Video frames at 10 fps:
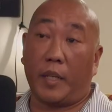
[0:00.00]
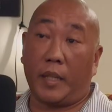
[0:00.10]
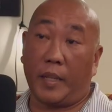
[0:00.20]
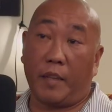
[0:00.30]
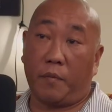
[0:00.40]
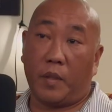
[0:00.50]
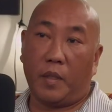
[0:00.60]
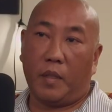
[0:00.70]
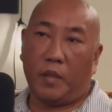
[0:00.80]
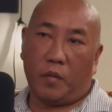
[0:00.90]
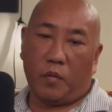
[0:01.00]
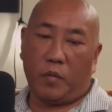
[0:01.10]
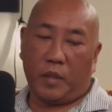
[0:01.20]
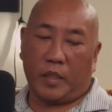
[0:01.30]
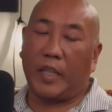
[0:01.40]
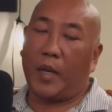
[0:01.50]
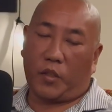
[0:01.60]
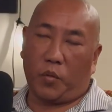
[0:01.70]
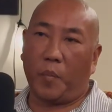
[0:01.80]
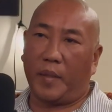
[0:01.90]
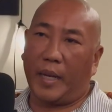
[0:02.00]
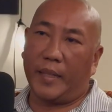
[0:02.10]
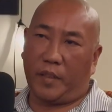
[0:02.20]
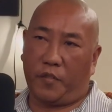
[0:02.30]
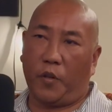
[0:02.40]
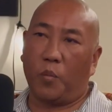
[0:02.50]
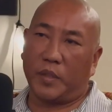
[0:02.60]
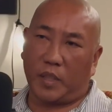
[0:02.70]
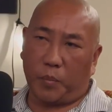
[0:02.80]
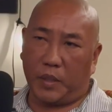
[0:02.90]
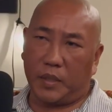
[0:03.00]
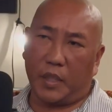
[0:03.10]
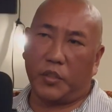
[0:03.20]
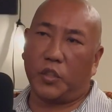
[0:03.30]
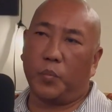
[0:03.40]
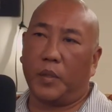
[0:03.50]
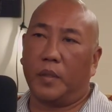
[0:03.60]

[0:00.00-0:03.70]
and it got to him that the phone was at the police station, but